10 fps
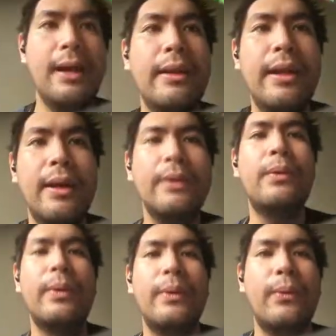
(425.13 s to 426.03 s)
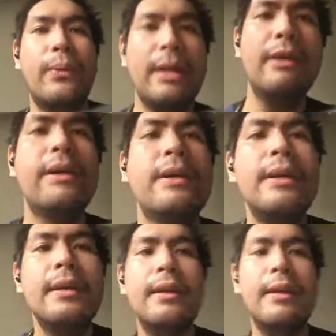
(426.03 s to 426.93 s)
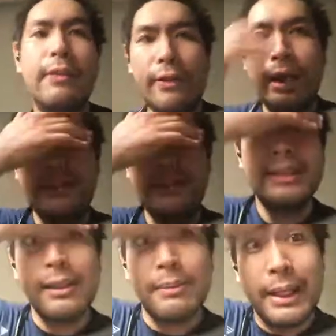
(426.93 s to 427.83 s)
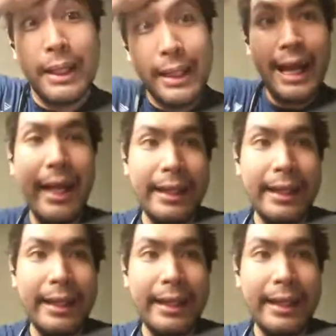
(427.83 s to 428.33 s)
no, we're way off Valerie's heal. But yeah, I